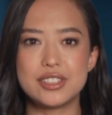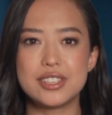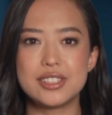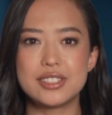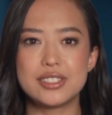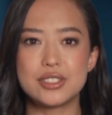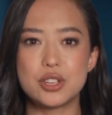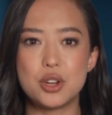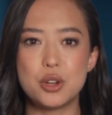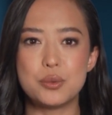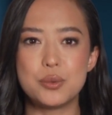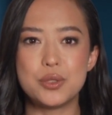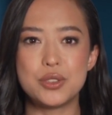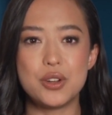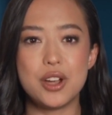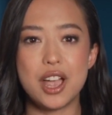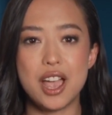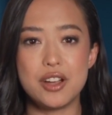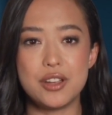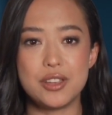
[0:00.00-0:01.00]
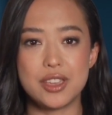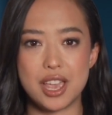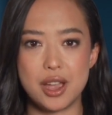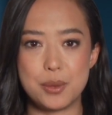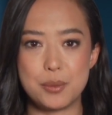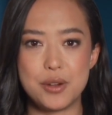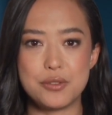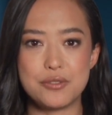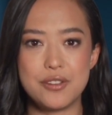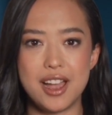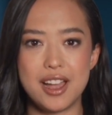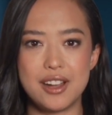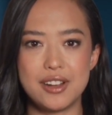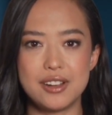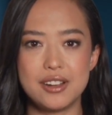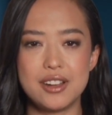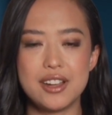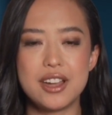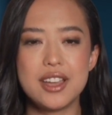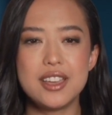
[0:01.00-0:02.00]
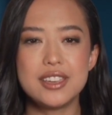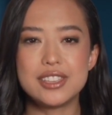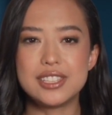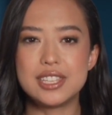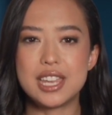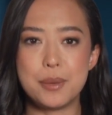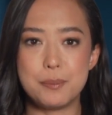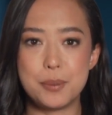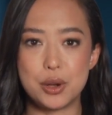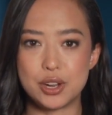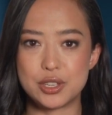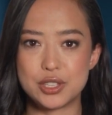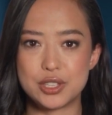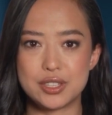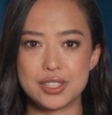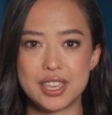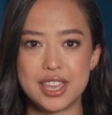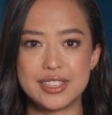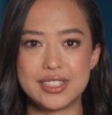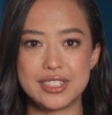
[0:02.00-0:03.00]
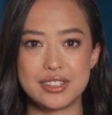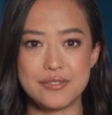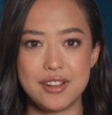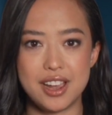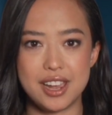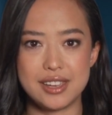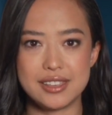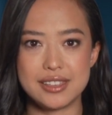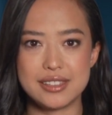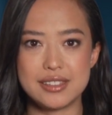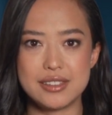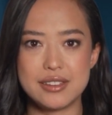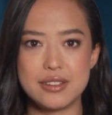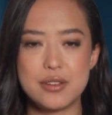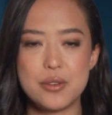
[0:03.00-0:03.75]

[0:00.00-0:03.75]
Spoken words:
consult with your healthcare provider to get personalized advice.